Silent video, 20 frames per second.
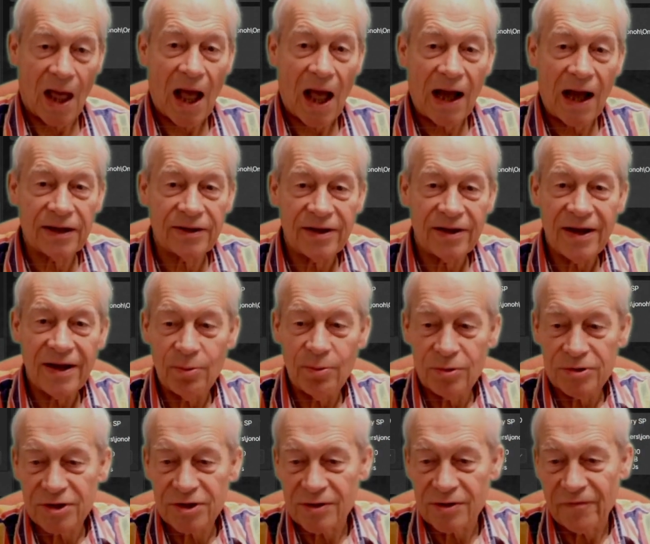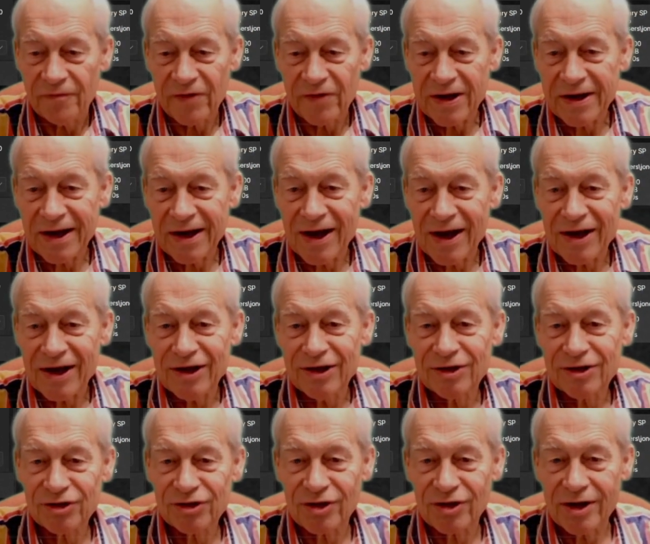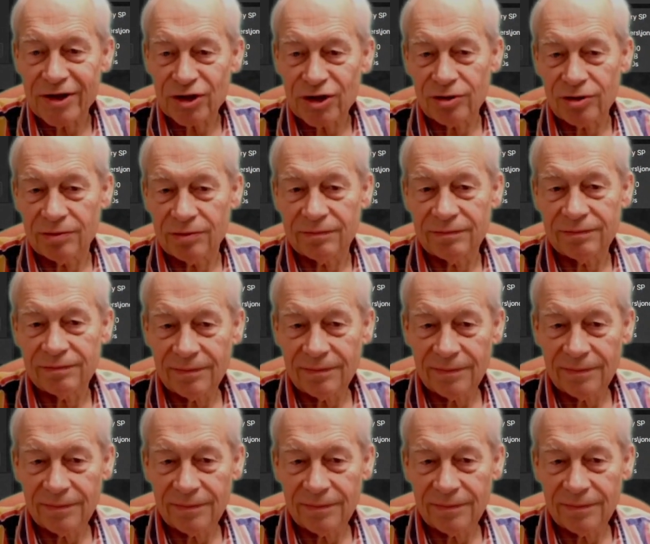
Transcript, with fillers: and here was a V K station.